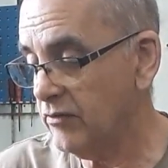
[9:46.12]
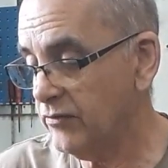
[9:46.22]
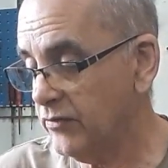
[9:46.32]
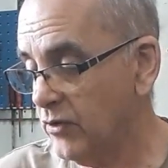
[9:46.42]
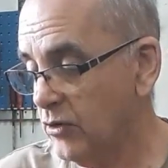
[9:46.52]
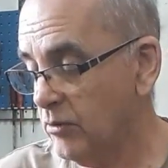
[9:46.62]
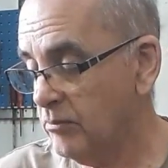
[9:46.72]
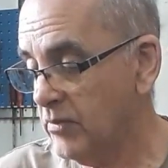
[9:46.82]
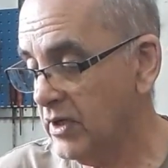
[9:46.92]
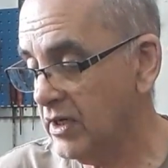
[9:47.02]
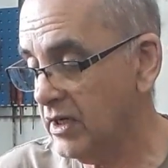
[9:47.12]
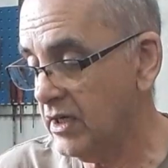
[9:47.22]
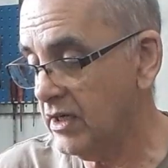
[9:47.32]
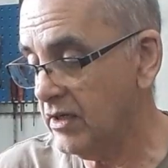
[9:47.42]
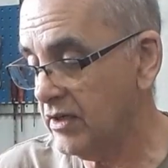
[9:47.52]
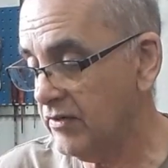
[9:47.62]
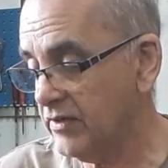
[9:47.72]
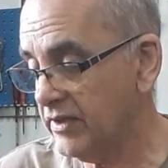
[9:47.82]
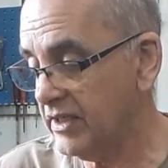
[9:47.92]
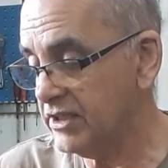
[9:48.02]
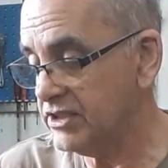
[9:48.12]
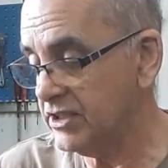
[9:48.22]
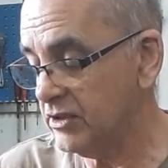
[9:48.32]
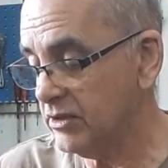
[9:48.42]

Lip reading: form a very nice seal.